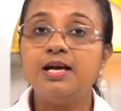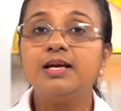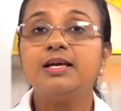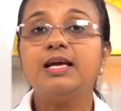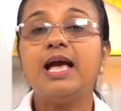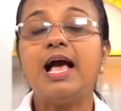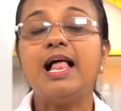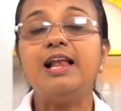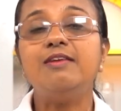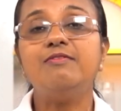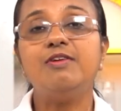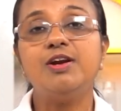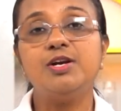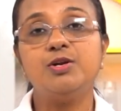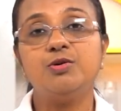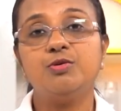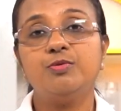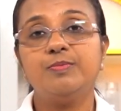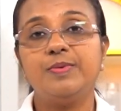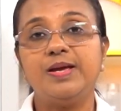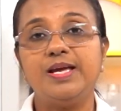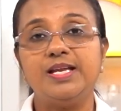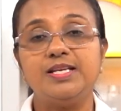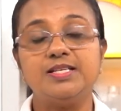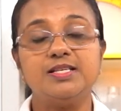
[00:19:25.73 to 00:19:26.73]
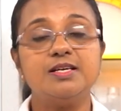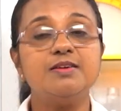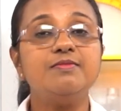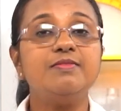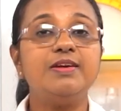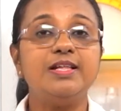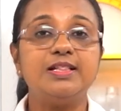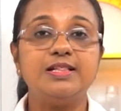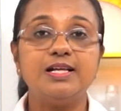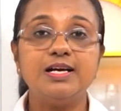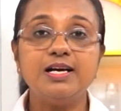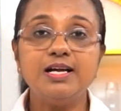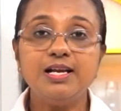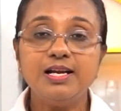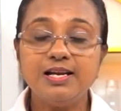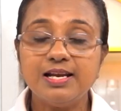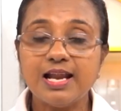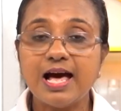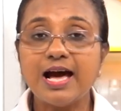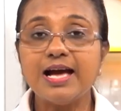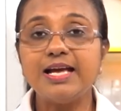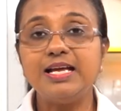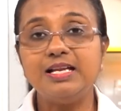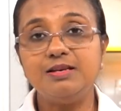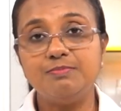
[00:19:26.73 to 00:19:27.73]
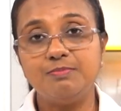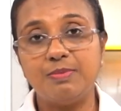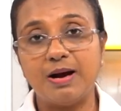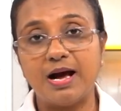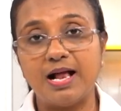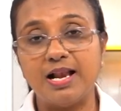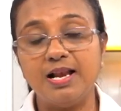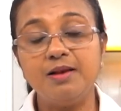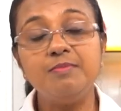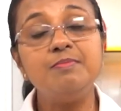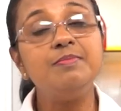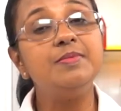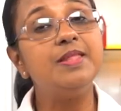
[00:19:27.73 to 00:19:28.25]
galvanometer with a light bulb.